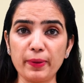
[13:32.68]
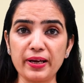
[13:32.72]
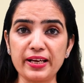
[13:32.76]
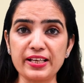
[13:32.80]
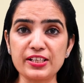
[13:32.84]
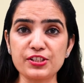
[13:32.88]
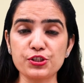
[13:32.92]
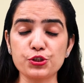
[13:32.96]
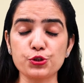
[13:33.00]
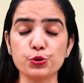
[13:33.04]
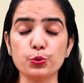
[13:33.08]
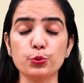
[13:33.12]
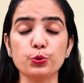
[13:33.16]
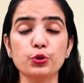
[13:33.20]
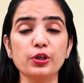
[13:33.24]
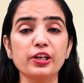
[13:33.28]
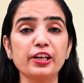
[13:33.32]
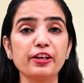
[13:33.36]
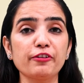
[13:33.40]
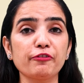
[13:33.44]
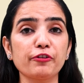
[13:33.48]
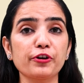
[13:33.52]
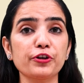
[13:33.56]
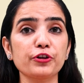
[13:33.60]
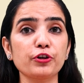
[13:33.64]
best to
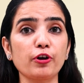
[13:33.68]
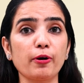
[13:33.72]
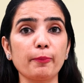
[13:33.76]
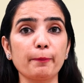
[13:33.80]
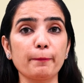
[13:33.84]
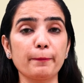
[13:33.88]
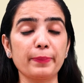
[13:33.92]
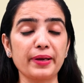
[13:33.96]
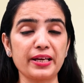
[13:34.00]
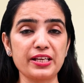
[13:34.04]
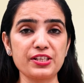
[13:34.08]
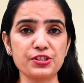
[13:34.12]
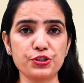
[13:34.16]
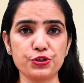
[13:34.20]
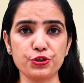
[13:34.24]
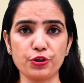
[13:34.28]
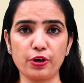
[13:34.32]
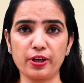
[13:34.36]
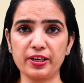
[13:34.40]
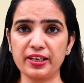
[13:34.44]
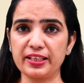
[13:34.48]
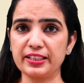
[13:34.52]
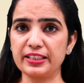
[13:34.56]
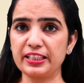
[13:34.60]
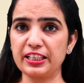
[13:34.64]
deliver your best
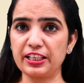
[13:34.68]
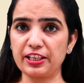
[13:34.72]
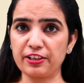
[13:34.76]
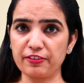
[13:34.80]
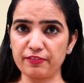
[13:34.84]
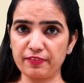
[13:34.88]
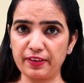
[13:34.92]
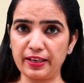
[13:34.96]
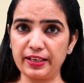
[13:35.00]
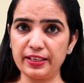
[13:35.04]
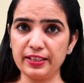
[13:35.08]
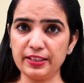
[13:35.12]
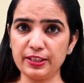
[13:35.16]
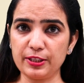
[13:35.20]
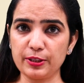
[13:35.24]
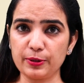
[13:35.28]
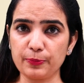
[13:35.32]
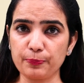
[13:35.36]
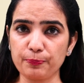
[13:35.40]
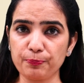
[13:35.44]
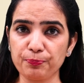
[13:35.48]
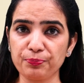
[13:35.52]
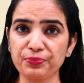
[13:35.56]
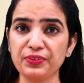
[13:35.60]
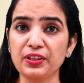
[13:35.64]
during the event.
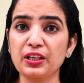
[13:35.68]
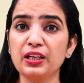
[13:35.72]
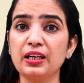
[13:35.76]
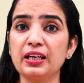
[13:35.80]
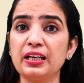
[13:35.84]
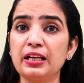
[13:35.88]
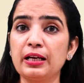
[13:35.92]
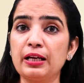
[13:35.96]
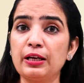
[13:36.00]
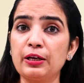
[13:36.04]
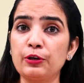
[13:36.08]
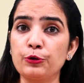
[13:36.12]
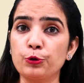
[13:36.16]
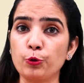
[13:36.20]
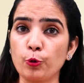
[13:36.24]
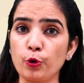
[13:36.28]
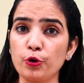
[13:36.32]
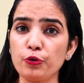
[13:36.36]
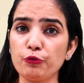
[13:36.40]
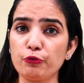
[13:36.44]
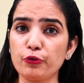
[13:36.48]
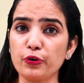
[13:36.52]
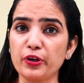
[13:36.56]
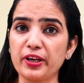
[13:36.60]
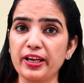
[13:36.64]

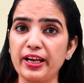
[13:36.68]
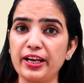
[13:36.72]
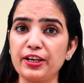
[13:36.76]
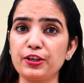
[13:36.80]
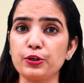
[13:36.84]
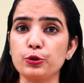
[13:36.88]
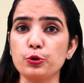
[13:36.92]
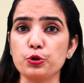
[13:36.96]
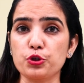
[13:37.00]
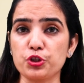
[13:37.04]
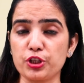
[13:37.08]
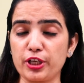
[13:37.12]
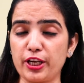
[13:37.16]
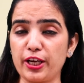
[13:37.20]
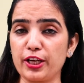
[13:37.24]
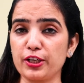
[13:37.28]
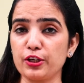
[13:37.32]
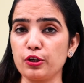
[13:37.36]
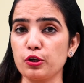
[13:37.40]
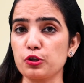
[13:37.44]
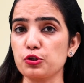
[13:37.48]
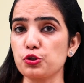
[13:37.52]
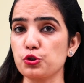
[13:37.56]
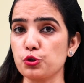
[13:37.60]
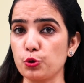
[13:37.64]
Don't forget to share
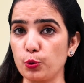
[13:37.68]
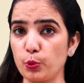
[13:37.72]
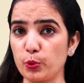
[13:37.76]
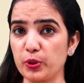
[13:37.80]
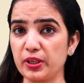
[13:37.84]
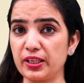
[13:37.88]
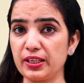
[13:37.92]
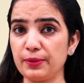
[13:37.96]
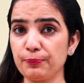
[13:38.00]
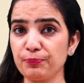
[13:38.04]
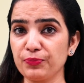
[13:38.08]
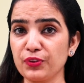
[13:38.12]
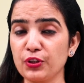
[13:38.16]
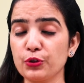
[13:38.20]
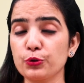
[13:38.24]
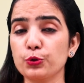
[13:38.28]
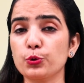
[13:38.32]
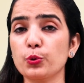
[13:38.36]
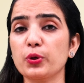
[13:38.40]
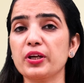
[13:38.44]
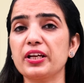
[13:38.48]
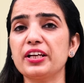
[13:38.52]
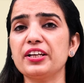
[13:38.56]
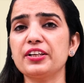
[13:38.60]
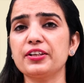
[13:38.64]
your story,
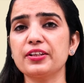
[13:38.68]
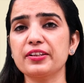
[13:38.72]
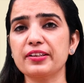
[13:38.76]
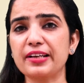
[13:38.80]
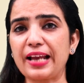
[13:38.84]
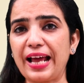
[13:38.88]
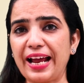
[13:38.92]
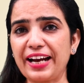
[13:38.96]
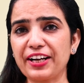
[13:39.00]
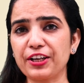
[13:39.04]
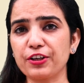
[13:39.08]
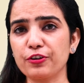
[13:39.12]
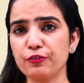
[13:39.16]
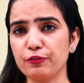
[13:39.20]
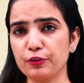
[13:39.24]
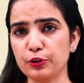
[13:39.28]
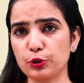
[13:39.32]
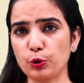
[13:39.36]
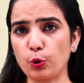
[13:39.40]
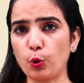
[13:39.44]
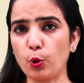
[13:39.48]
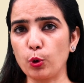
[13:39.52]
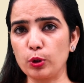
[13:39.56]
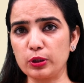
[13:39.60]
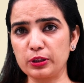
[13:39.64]
to interact
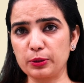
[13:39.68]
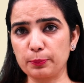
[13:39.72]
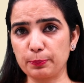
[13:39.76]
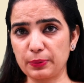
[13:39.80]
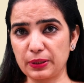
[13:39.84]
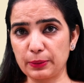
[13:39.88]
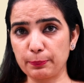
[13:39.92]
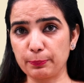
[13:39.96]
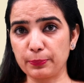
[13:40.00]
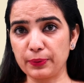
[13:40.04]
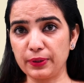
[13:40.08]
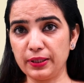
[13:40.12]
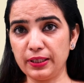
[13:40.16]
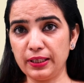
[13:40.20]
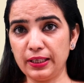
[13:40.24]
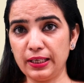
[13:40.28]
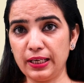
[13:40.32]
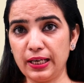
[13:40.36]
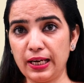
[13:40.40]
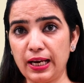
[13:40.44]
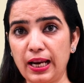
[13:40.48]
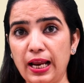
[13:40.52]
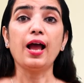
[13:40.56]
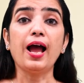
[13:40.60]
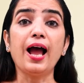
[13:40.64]
with all the people,
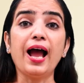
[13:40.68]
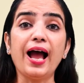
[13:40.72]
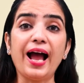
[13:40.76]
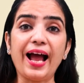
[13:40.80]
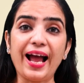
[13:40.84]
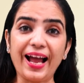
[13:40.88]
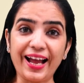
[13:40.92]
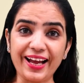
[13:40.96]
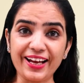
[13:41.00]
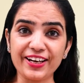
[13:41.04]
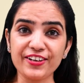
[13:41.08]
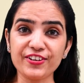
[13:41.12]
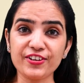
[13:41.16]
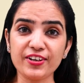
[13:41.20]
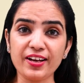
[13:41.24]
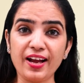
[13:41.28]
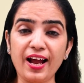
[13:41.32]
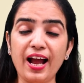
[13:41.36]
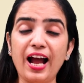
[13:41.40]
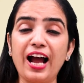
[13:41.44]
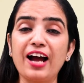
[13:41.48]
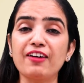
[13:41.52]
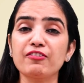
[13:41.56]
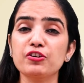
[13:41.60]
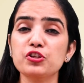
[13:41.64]

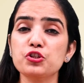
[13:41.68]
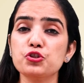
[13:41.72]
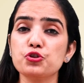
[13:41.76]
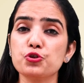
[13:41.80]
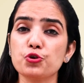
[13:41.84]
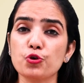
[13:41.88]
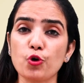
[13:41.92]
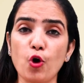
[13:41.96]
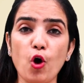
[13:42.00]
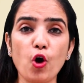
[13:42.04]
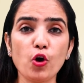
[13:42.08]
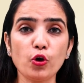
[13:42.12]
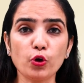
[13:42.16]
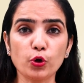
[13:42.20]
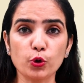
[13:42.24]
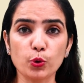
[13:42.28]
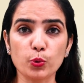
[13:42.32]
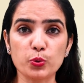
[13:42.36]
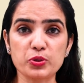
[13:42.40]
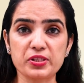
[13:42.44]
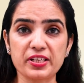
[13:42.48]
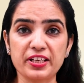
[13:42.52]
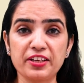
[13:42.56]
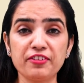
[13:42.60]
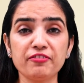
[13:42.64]
and have a strong
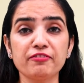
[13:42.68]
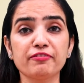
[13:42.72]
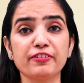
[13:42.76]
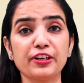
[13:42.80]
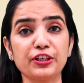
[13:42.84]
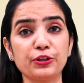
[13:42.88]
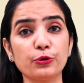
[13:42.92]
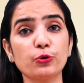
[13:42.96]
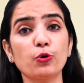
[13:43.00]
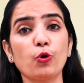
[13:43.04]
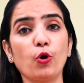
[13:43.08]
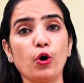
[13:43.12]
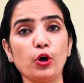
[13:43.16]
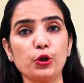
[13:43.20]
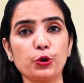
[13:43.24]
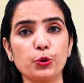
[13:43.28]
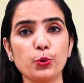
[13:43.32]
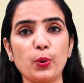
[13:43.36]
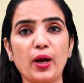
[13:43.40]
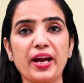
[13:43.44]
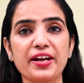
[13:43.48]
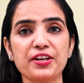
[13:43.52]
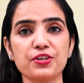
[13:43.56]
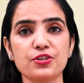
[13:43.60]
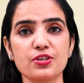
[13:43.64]
closing when you call to
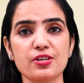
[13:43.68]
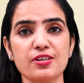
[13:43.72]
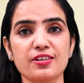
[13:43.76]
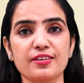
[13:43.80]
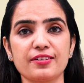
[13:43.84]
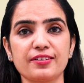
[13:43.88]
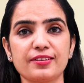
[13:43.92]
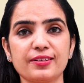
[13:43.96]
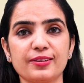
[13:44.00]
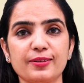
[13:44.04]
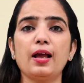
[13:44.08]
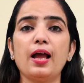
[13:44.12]
action.